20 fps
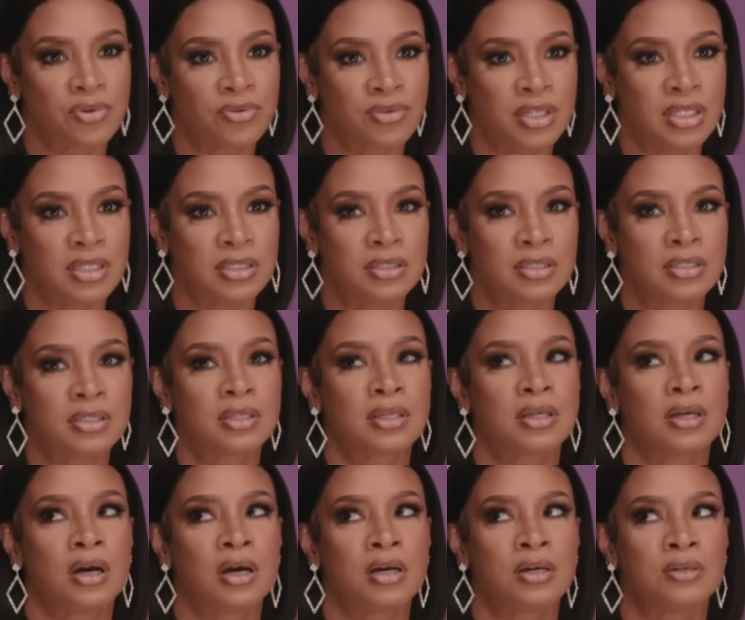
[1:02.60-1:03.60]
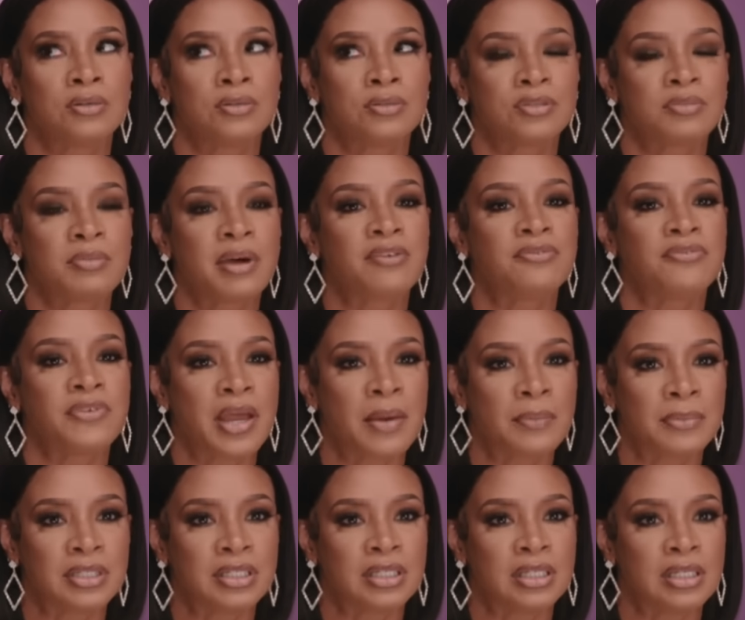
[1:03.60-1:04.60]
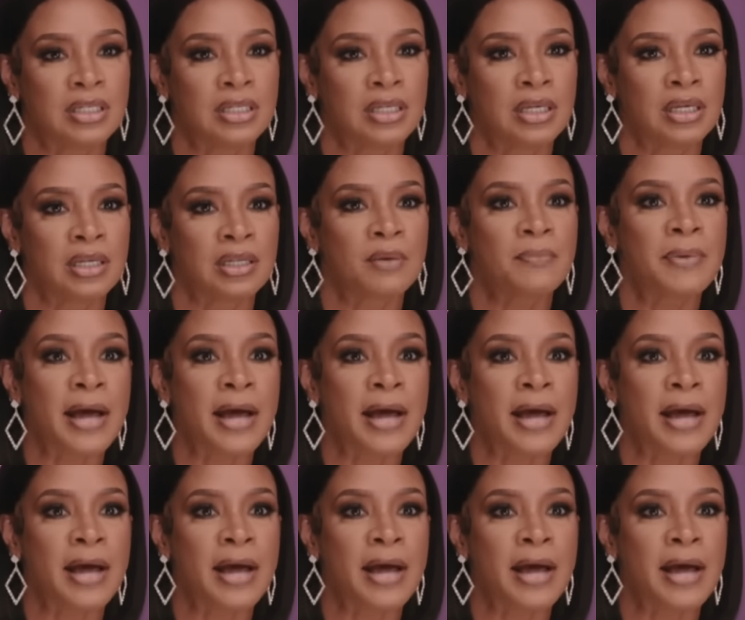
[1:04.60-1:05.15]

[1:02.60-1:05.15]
Maurice owes my family an